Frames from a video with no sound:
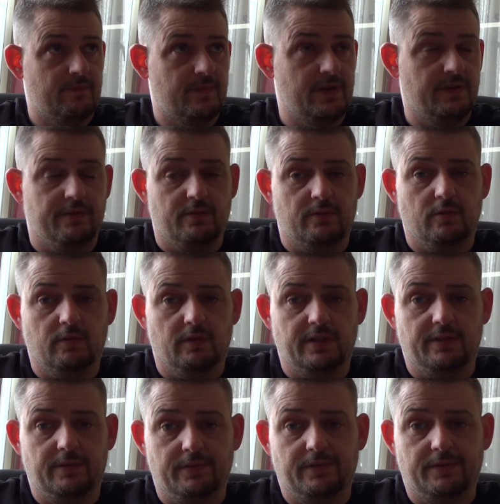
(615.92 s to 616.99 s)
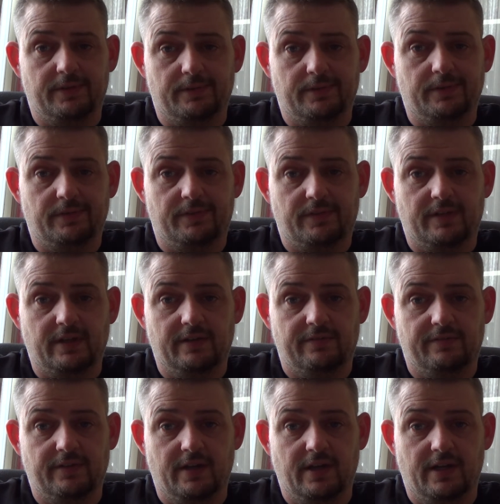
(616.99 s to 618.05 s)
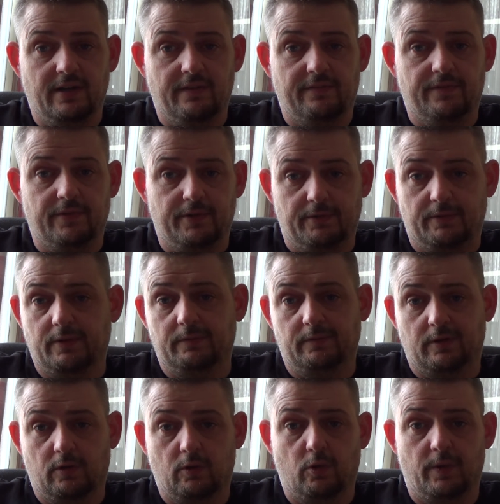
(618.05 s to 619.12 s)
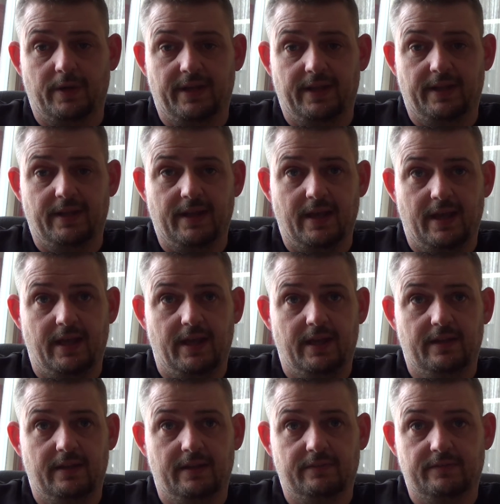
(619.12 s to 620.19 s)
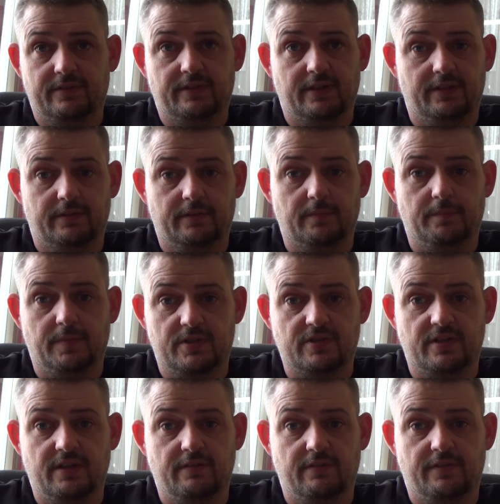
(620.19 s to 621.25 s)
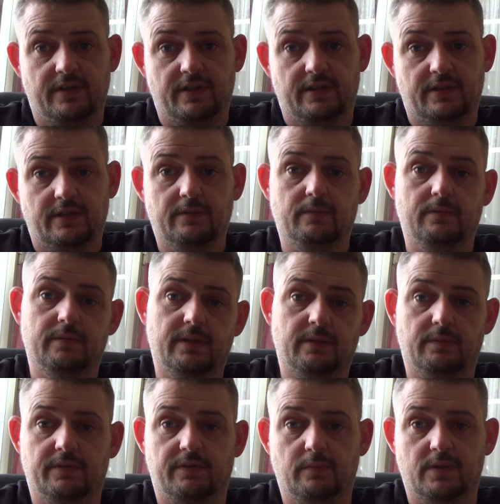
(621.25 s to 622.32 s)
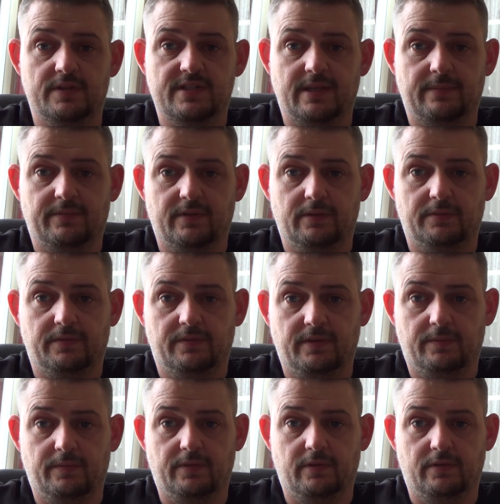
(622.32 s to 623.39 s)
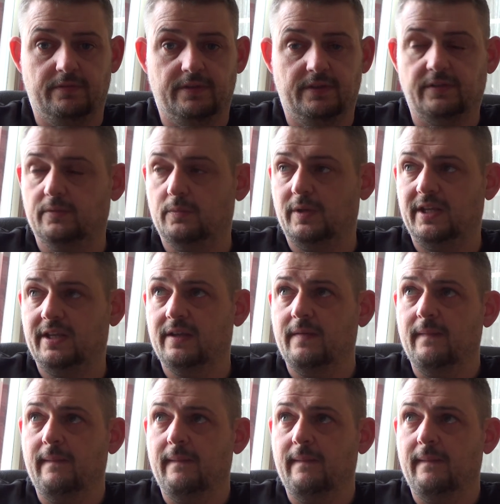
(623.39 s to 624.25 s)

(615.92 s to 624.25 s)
if you're only using your own stuff for your own glory and advertising and picture and everything... Oh, that was the WhatsApp, so it seems the girlfriend is awake.